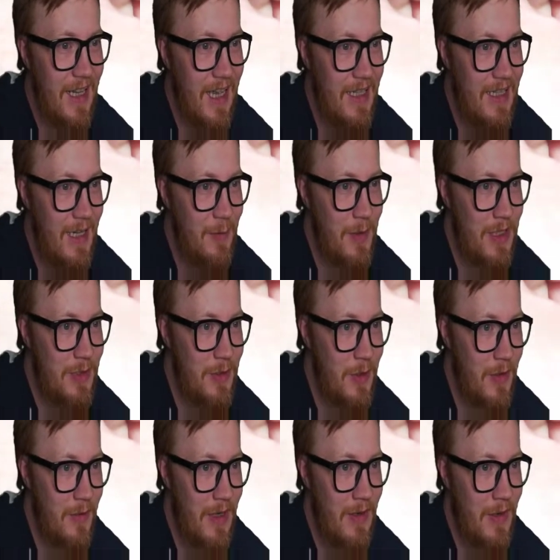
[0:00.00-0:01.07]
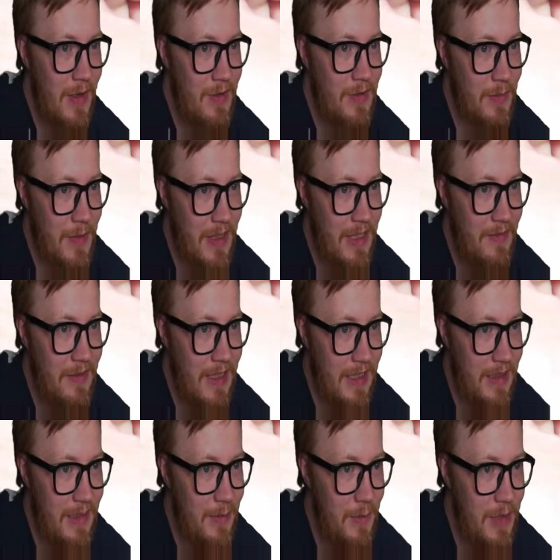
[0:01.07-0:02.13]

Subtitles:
And I wish you a very awesome evening.